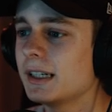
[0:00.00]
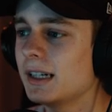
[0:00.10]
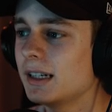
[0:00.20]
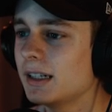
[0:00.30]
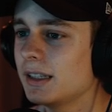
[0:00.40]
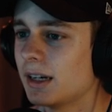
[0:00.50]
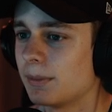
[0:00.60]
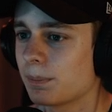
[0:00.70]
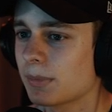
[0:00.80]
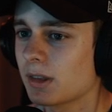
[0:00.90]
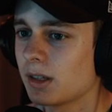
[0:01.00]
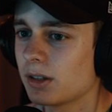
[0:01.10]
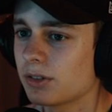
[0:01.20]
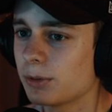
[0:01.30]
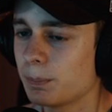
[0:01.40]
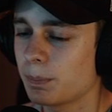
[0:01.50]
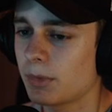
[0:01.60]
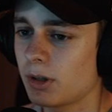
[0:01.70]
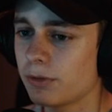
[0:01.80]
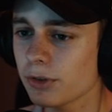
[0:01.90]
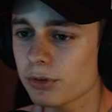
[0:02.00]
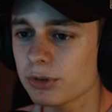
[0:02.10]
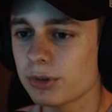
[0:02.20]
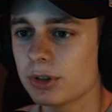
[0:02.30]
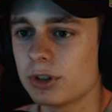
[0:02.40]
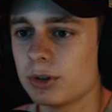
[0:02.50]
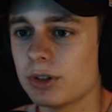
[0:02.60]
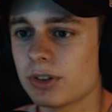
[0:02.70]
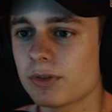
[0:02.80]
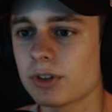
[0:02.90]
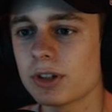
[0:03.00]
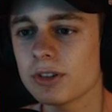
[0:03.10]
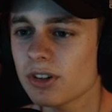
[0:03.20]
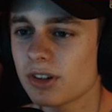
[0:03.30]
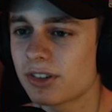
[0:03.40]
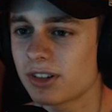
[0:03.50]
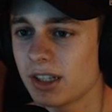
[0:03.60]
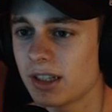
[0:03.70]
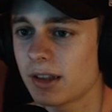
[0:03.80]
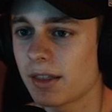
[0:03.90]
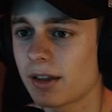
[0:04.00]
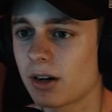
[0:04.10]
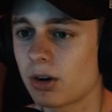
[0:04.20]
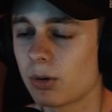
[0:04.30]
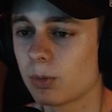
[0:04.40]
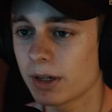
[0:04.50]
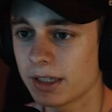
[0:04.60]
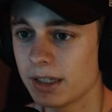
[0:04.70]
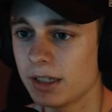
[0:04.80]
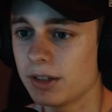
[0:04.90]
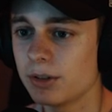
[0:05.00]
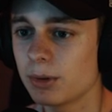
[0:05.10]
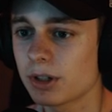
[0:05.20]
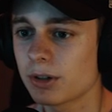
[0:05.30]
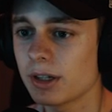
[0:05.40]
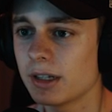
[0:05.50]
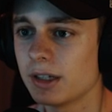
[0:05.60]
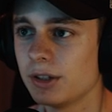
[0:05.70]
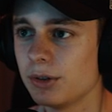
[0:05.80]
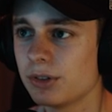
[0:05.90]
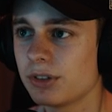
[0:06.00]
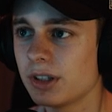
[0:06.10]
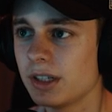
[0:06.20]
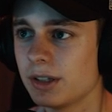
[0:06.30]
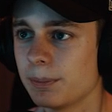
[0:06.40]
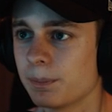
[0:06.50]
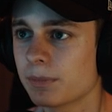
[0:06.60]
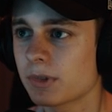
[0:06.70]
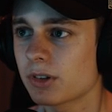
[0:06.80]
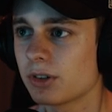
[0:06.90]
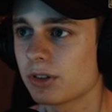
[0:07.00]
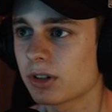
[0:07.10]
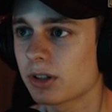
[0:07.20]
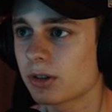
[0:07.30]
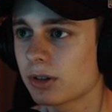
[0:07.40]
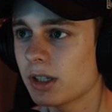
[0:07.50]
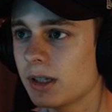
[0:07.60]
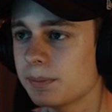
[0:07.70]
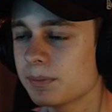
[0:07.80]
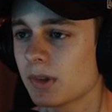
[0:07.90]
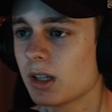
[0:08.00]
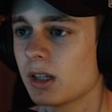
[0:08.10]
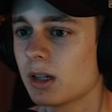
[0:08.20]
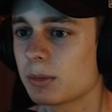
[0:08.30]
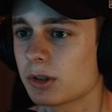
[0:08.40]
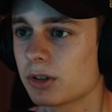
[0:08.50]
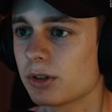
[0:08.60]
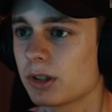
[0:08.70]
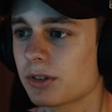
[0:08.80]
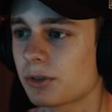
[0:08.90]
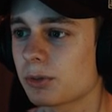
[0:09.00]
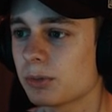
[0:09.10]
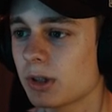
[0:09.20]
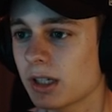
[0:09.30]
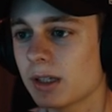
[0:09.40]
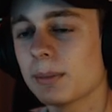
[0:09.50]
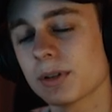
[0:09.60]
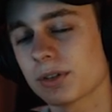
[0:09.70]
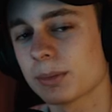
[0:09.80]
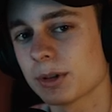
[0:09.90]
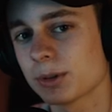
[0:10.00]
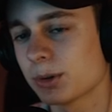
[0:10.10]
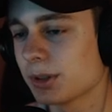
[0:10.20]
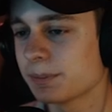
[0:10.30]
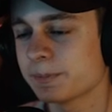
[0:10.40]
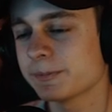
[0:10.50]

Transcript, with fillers: uh, yeah, so first what you want to do is if there isn't a scene there already, you want to create a new scene. So you just click OK. I'm not going to do it because it'll, again, mess up my recording.